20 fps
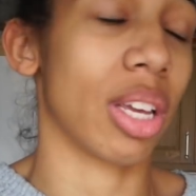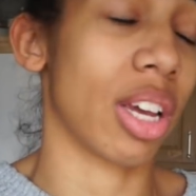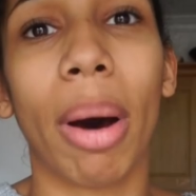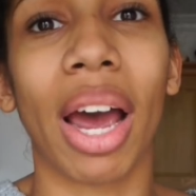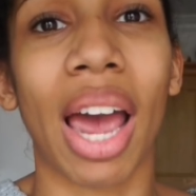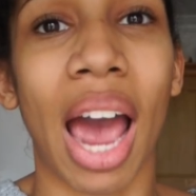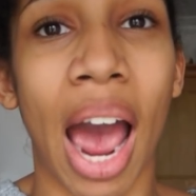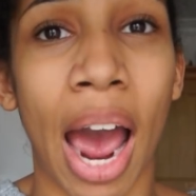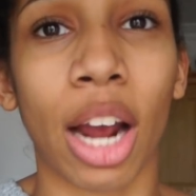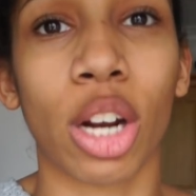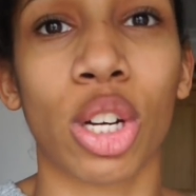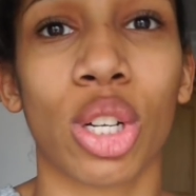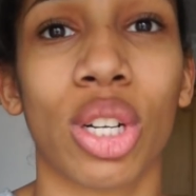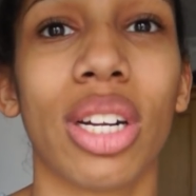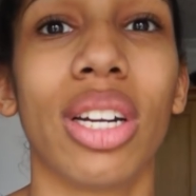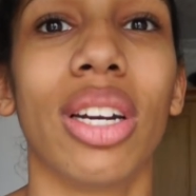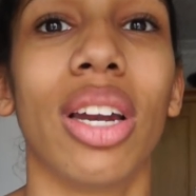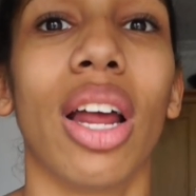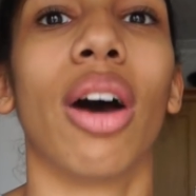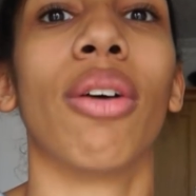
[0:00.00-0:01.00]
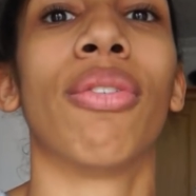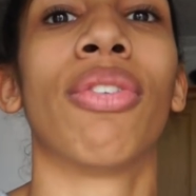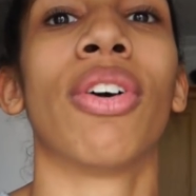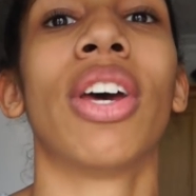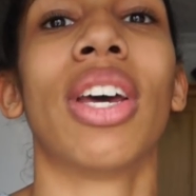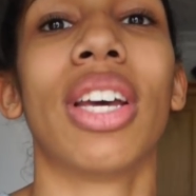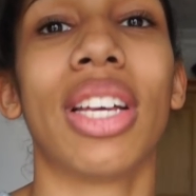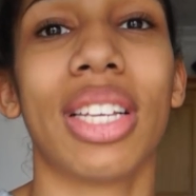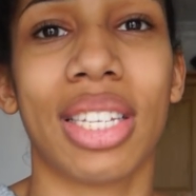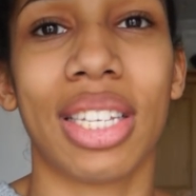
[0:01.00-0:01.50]
I actually love
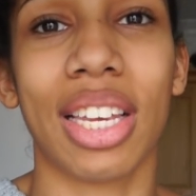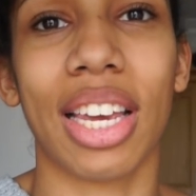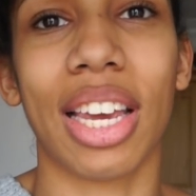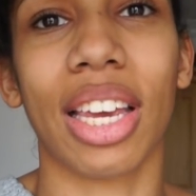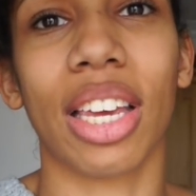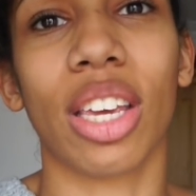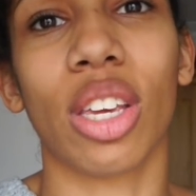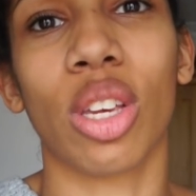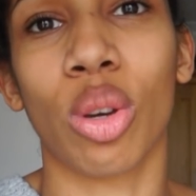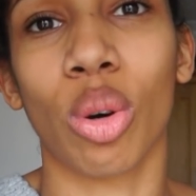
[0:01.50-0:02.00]
seeing